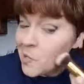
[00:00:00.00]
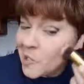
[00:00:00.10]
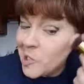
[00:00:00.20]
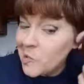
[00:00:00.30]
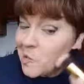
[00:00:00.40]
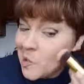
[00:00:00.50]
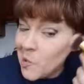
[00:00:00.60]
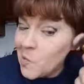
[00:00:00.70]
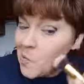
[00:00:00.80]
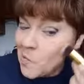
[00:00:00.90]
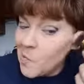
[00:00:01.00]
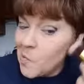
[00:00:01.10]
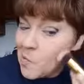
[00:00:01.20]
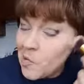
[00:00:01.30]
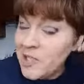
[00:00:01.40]
like so.
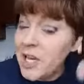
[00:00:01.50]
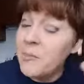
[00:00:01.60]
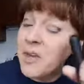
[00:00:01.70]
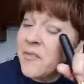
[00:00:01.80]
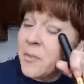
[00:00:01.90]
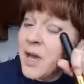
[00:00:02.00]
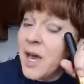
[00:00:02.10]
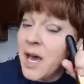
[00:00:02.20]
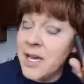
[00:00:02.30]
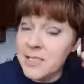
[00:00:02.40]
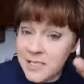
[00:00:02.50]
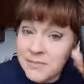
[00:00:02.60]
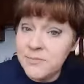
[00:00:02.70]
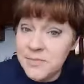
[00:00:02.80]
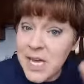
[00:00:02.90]
See, I'm giving my eyes
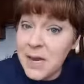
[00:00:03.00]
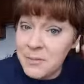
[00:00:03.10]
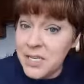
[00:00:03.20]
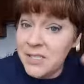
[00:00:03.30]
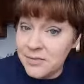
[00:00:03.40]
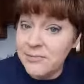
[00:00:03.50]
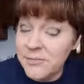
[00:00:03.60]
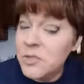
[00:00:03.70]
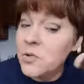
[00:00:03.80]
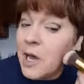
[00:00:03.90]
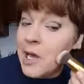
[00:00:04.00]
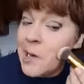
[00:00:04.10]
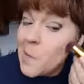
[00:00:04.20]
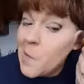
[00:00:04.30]
time to dry